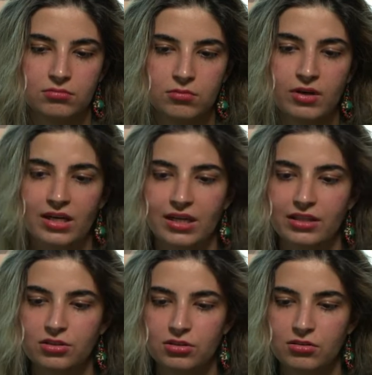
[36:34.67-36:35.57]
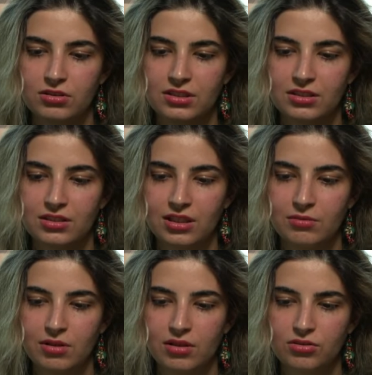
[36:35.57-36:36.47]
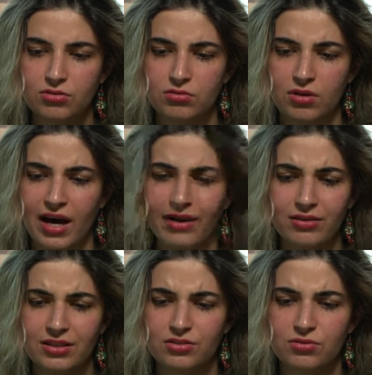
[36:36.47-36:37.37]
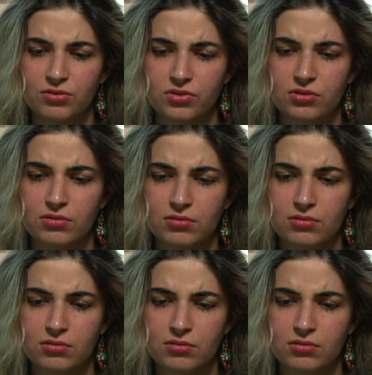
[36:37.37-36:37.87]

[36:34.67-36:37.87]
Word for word: Wait, actually no, this is the game that I drew. How did I draw this?